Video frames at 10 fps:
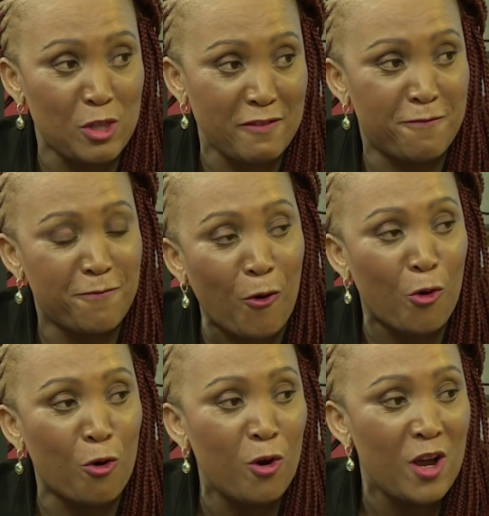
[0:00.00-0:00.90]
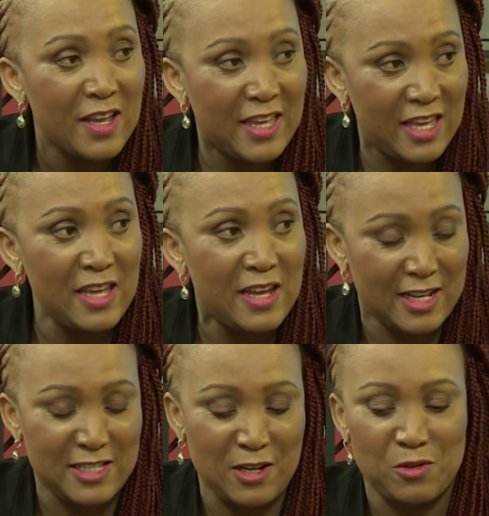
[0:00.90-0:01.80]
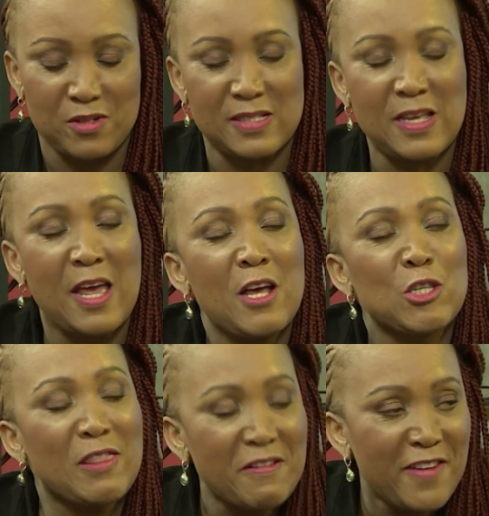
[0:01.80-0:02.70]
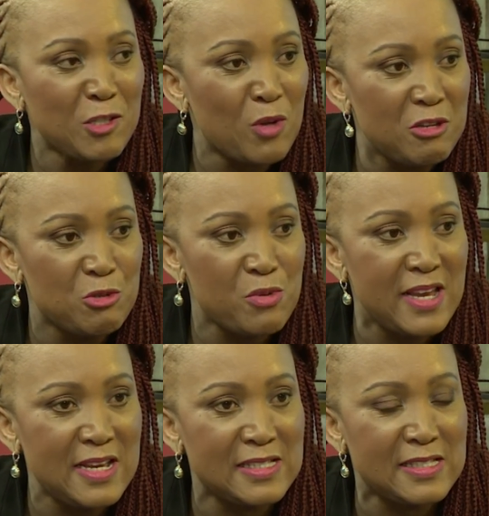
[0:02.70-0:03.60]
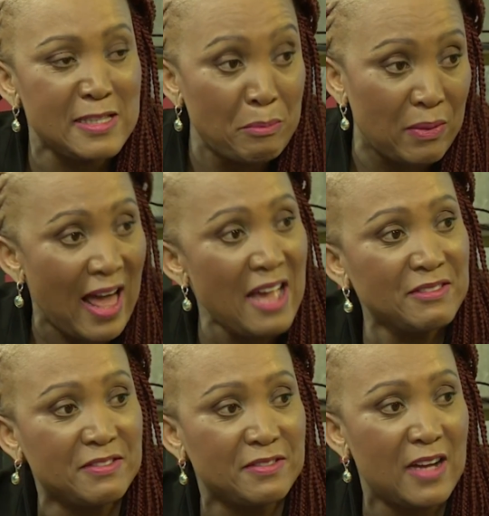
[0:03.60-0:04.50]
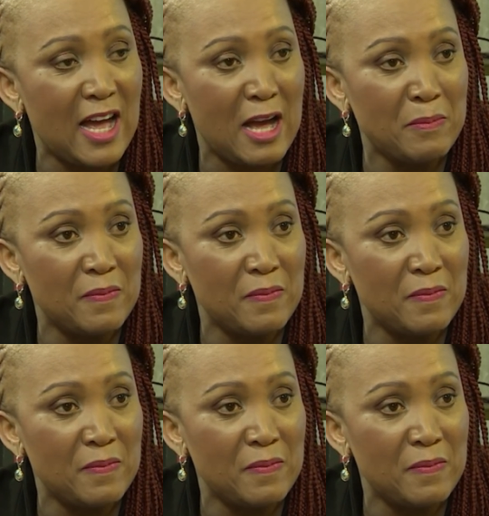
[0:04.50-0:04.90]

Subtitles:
into the four key categories. So the first one is really simple life.